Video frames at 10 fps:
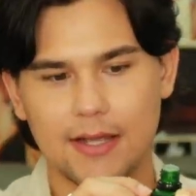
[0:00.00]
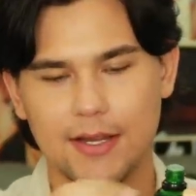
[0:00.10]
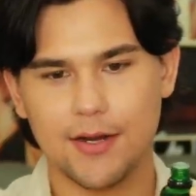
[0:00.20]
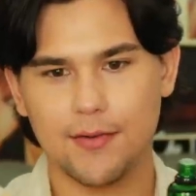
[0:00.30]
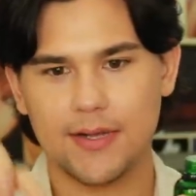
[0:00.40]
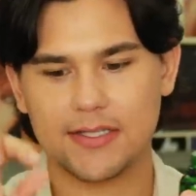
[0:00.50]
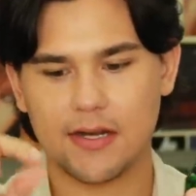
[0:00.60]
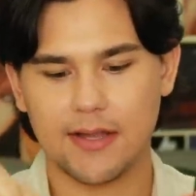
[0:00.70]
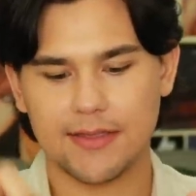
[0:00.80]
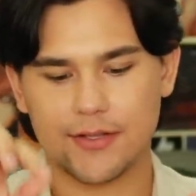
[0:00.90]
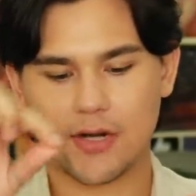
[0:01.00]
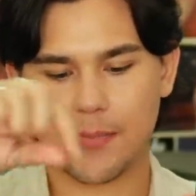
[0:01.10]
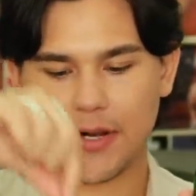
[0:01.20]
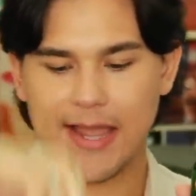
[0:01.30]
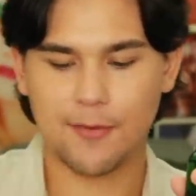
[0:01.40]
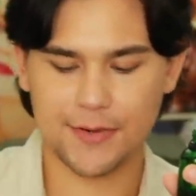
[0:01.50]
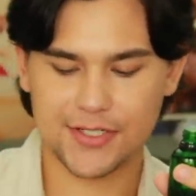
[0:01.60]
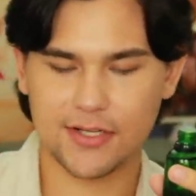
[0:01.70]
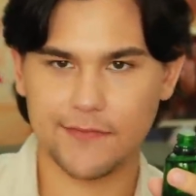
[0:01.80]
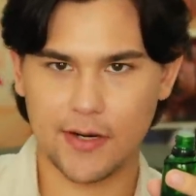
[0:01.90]
you know, it's not like the dropper can't
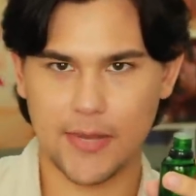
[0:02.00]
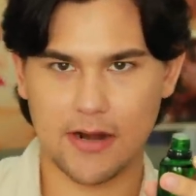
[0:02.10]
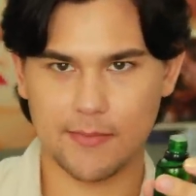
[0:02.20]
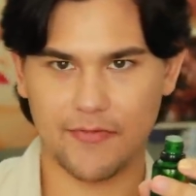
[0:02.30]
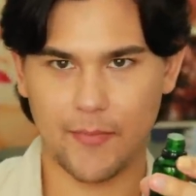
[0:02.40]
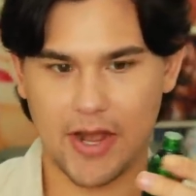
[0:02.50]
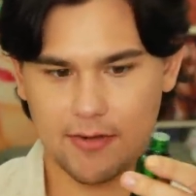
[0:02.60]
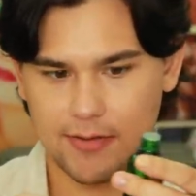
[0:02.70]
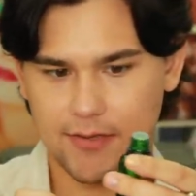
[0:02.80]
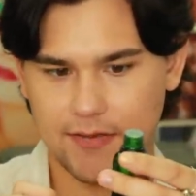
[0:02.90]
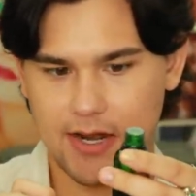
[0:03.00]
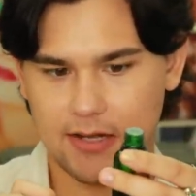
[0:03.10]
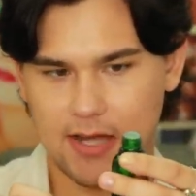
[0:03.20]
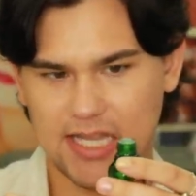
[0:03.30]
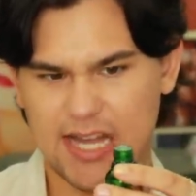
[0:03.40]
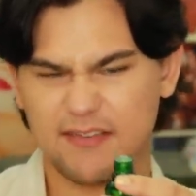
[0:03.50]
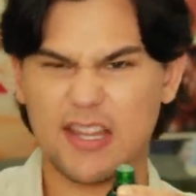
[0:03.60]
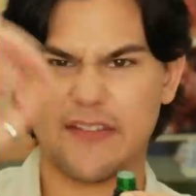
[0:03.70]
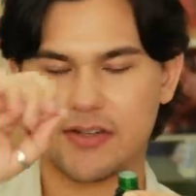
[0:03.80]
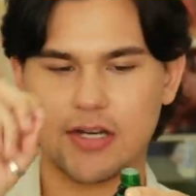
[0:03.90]
reach to the very bottom of the bottle and you've got a lot left
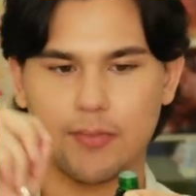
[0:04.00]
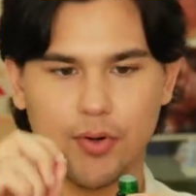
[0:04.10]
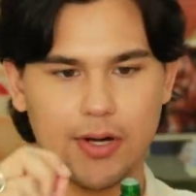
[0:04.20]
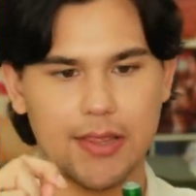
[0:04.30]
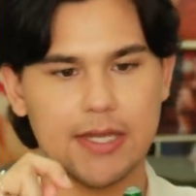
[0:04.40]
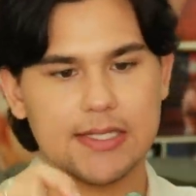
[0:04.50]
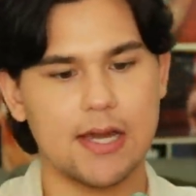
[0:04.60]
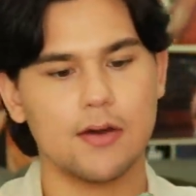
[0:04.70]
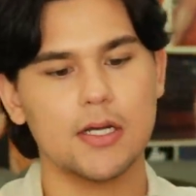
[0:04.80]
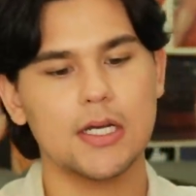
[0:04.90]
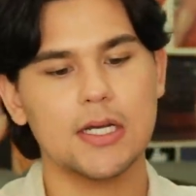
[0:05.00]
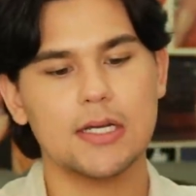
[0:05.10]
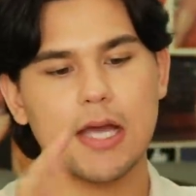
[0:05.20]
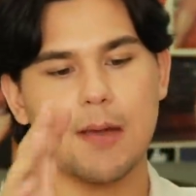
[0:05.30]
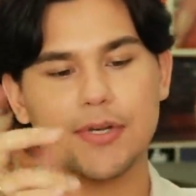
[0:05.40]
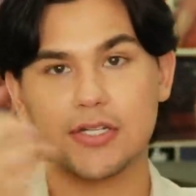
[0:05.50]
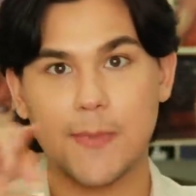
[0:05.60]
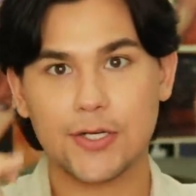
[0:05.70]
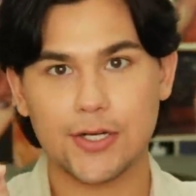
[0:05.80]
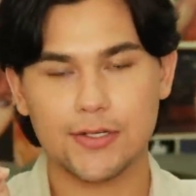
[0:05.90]
and you have to start pouring things out. Um, but just
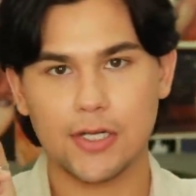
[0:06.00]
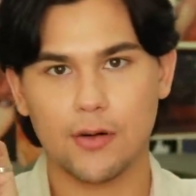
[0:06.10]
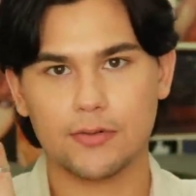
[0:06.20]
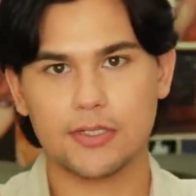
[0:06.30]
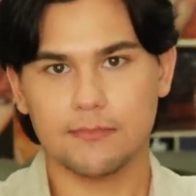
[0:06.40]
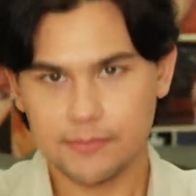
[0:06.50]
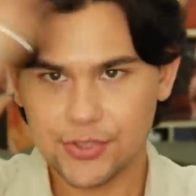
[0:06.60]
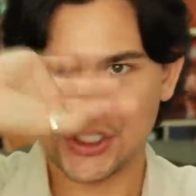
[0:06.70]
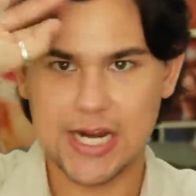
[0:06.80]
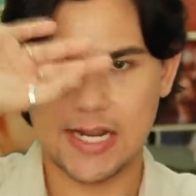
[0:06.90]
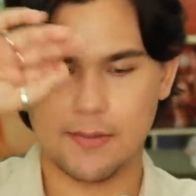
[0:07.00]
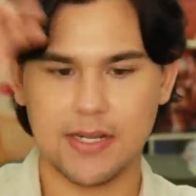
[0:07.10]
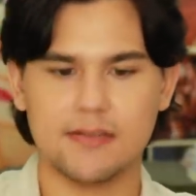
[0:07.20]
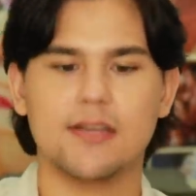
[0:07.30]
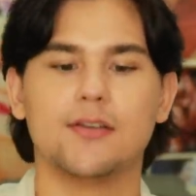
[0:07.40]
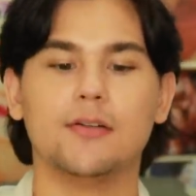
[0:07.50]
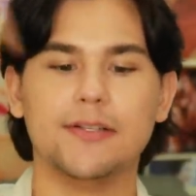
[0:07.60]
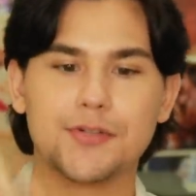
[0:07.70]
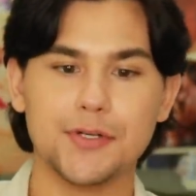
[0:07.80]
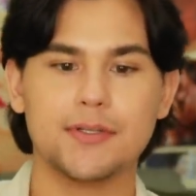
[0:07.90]
make sure you don't shake it because then you'll
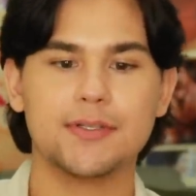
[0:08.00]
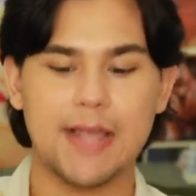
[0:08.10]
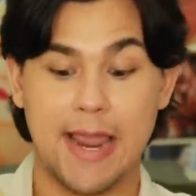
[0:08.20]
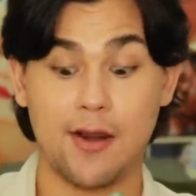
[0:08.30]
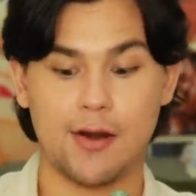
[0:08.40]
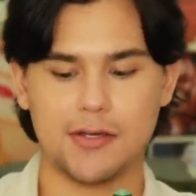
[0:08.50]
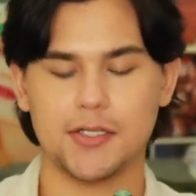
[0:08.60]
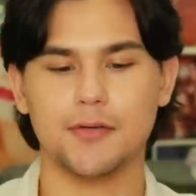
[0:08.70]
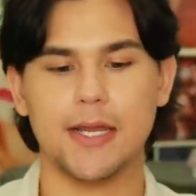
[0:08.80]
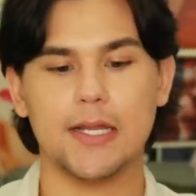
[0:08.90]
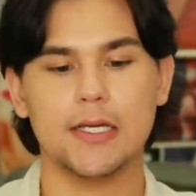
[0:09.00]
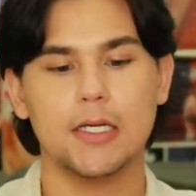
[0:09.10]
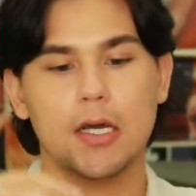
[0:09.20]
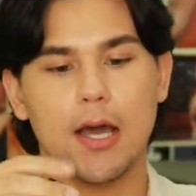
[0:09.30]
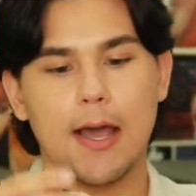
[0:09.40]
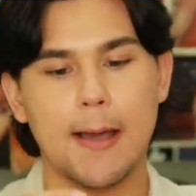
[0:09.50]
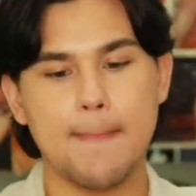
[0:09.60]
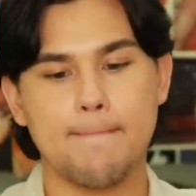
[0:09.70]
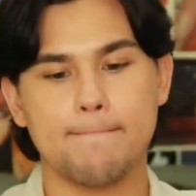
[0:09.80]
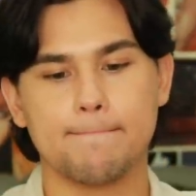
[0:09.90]
introduce air into it.
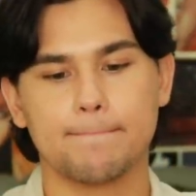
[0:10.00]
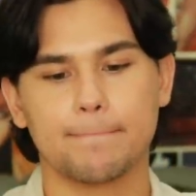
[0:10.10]
Um,